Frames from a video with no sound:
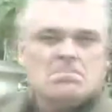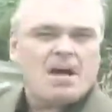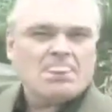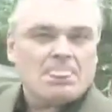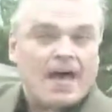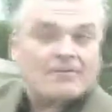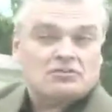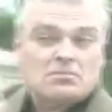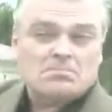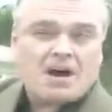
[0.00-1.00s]
Month
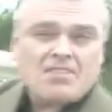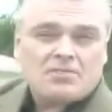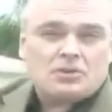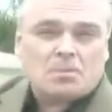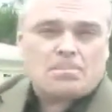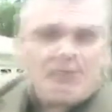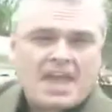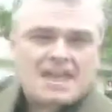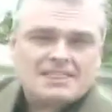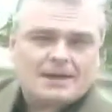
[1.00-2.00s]
after month, you
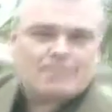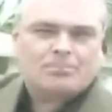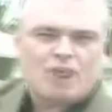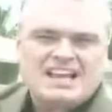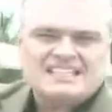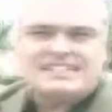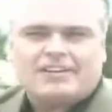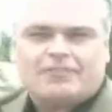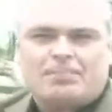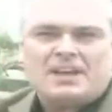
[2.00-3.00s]
pay the price
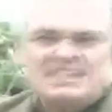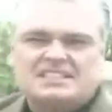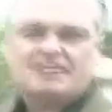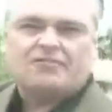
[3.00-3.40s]
of peace